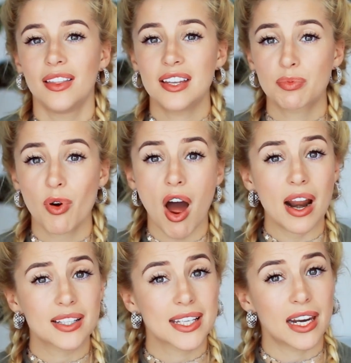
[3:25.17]
these
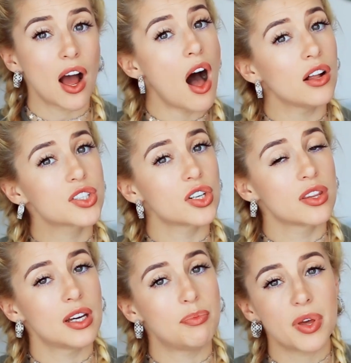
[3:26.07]
products can alter
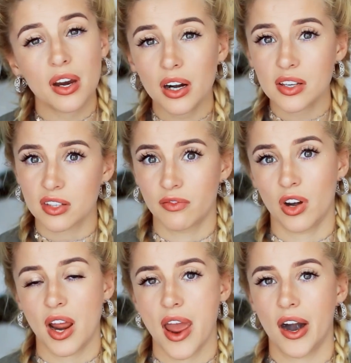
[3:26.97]
the appearance of
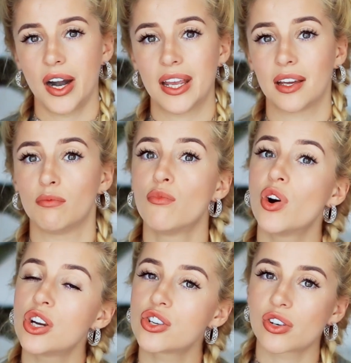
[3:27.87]
your hair. It can
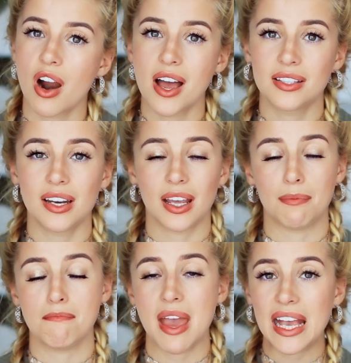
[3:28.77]
moisturize it, it
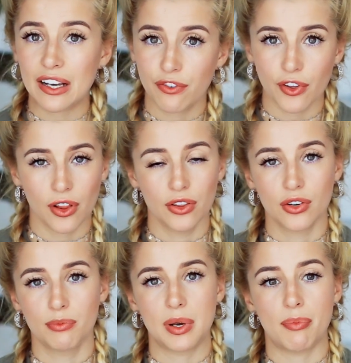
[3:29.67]
can make it feel a
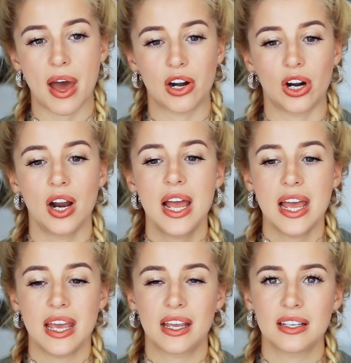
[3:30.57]
little bit better.
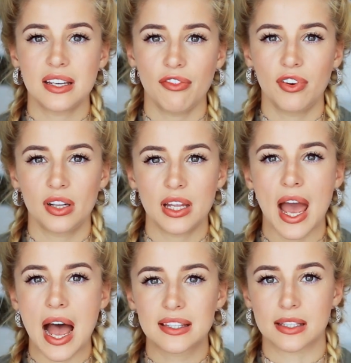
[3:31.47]
It can definitely
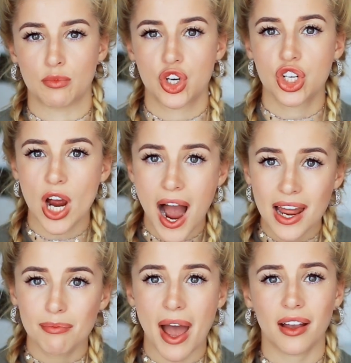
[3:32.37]
add some
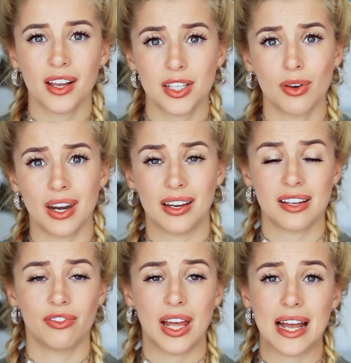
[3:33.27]
shine back into it. It can
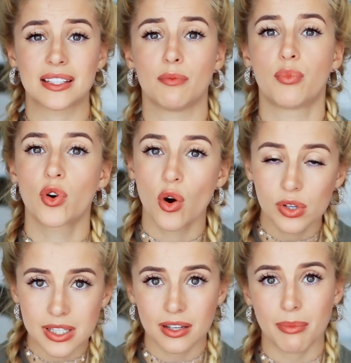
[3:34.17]
definitely add some
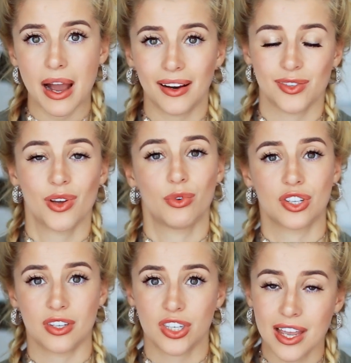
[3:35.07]
protein back into it,
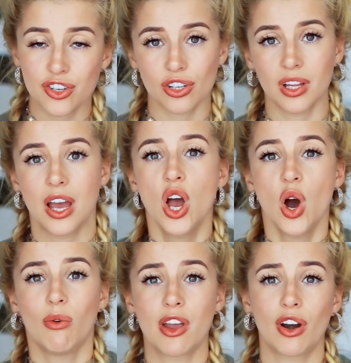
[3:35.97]
which is essentially
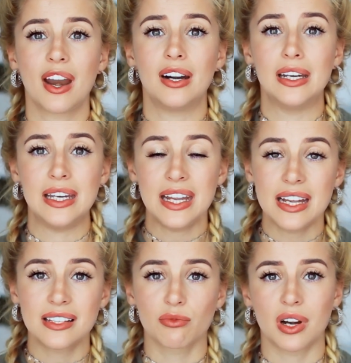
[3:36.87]
what your hair
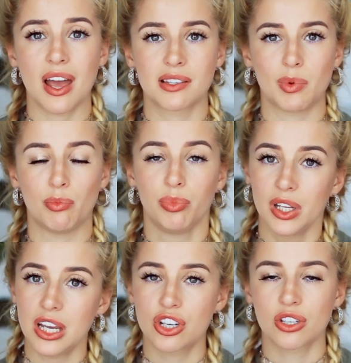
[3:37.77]
needs when it has been
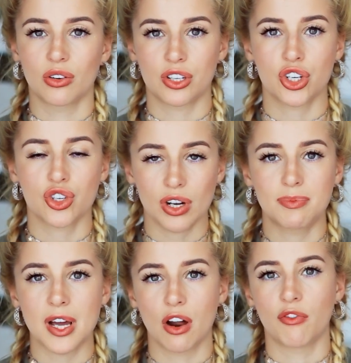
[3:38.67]
bleached or
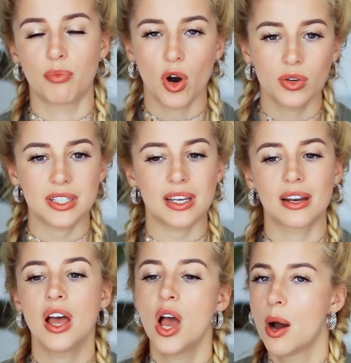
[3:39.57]
stripped out of
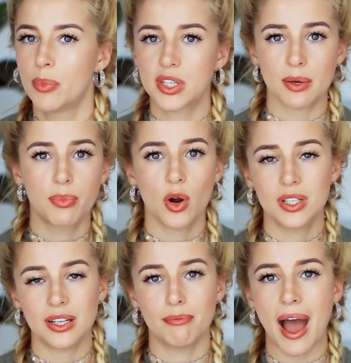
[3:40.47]
protein. Put some
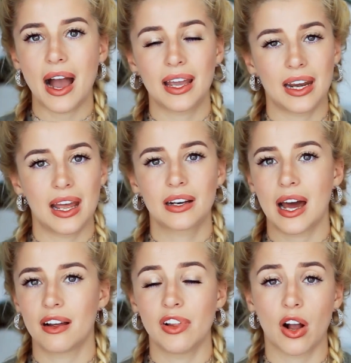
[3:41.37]
protein back in it,
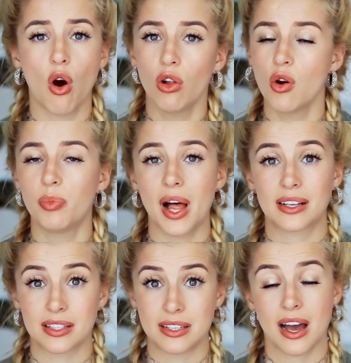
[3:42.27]
kind of like
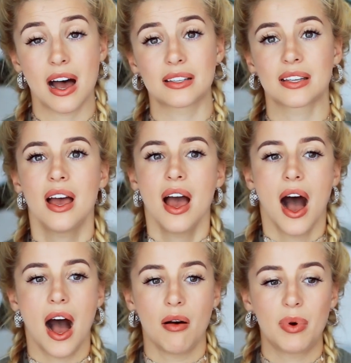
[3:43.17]
Olaplex does.
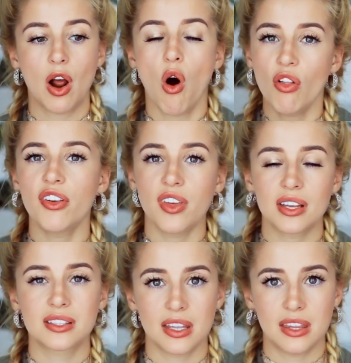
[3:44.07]
But all the
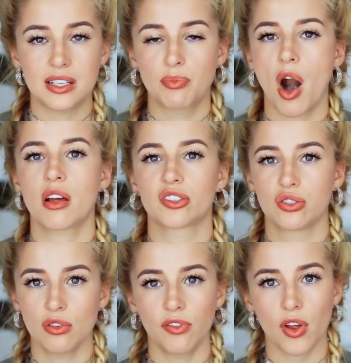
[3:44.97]
things that these products
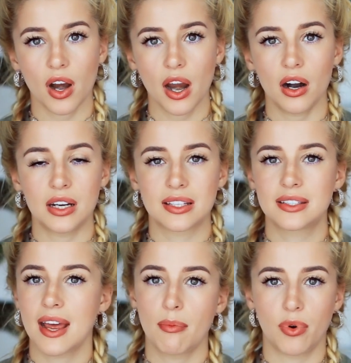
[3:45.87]
do for your hair
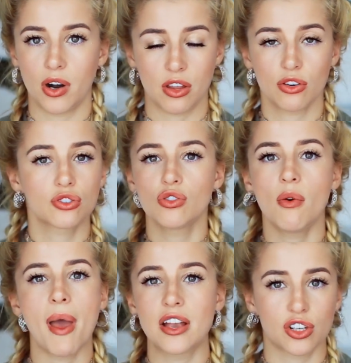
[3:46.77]
is temporary. There's
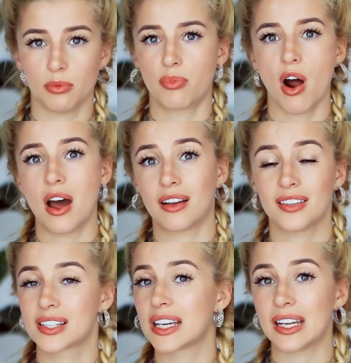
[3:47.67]
no magical product
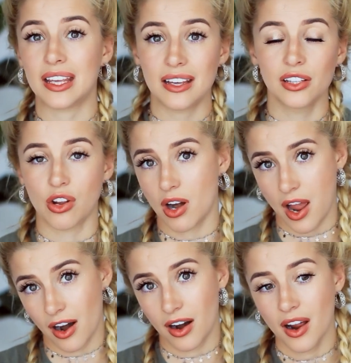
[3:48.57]
that's going to heal your
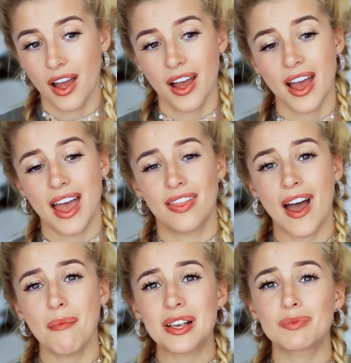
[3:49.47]
hair. And
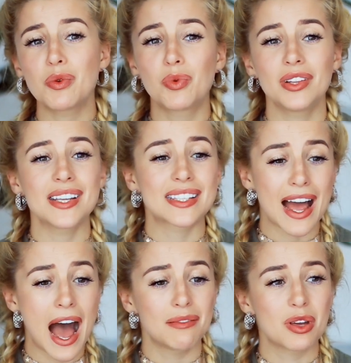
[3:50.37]
that makes me really
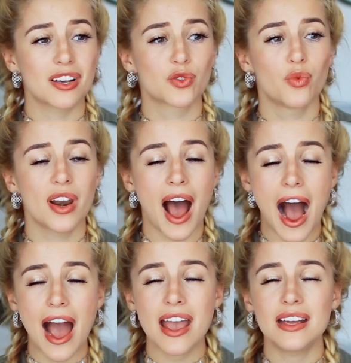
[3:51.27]
sad, because when
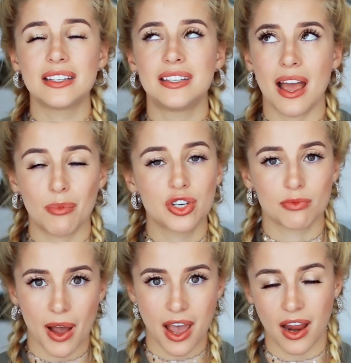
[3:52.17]
I
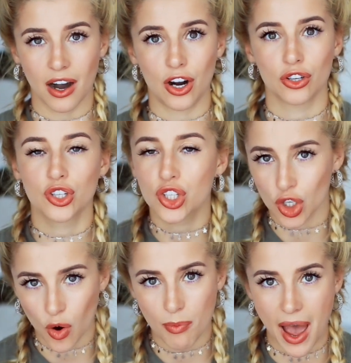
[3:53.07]
damaged my hair
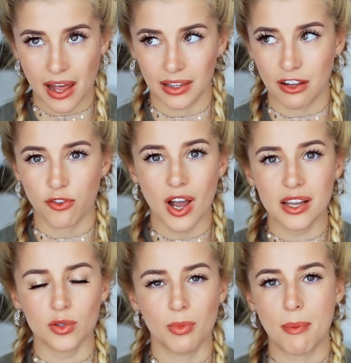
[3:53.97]
so badly, if you
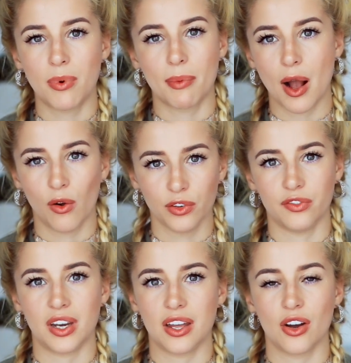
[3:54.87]
guys remember my
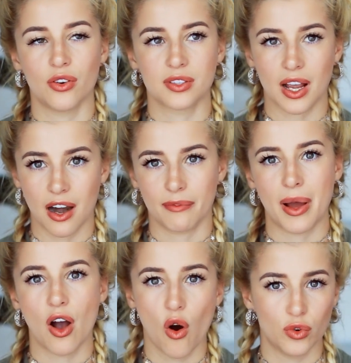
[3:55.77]
old videos, kind of
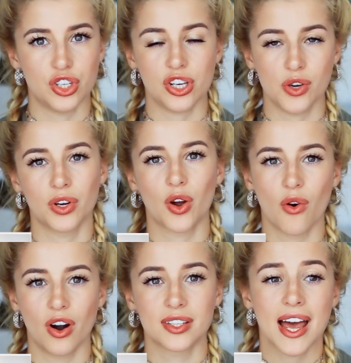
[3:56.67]
my OG
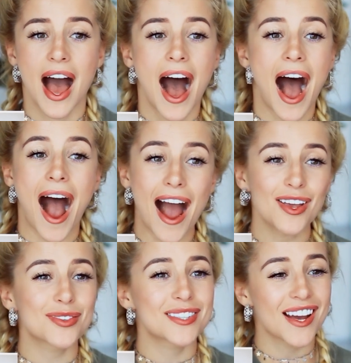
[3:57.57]
unicorns, I
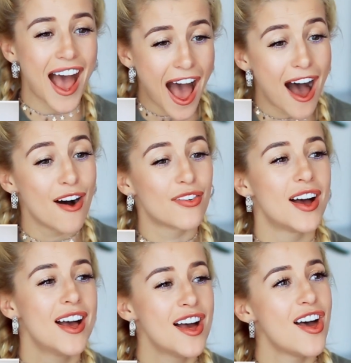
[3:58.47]
used to
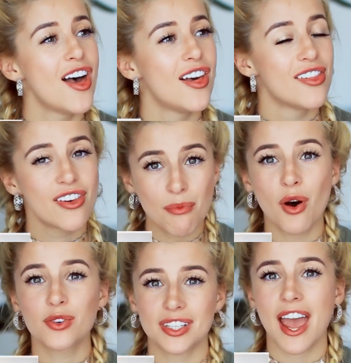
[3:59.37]
have the
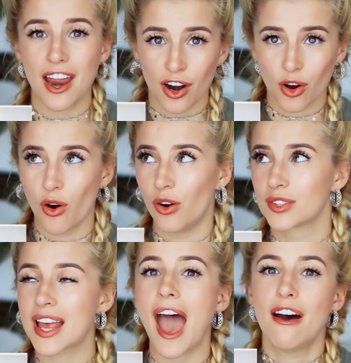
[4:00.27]
most hair
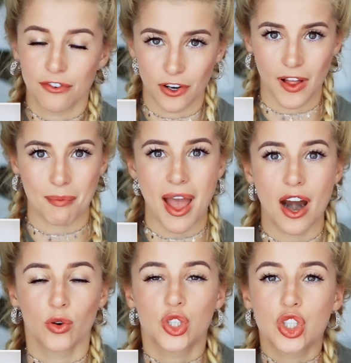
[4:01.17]
goals ever. Like, my
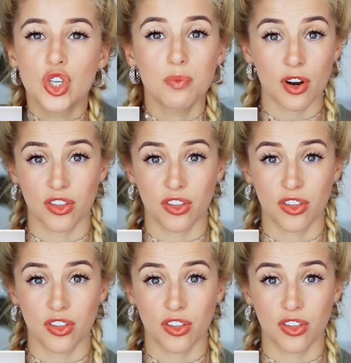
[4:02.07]
hair was super